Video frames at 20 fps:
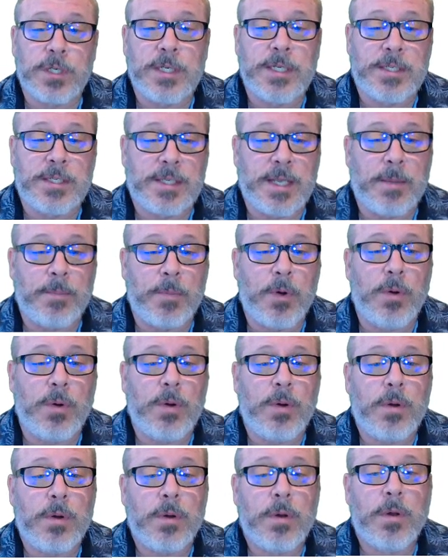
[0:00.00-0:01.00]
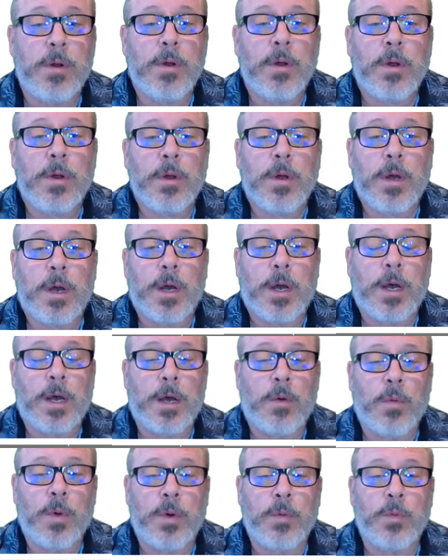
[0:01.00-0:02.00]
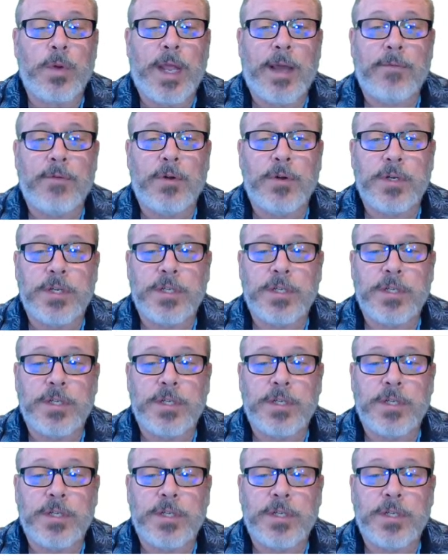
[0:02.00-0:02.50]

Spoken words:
December, when we have our